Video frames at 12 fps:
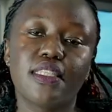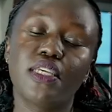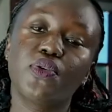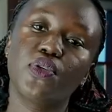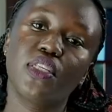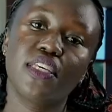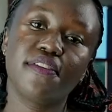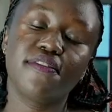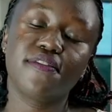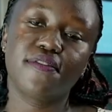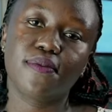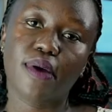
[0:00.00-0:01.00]
they could give
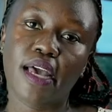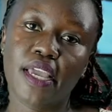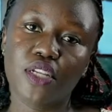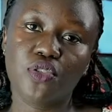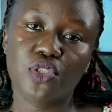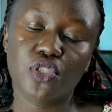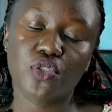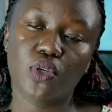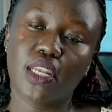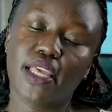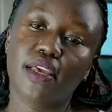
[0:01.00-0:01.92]
hydration,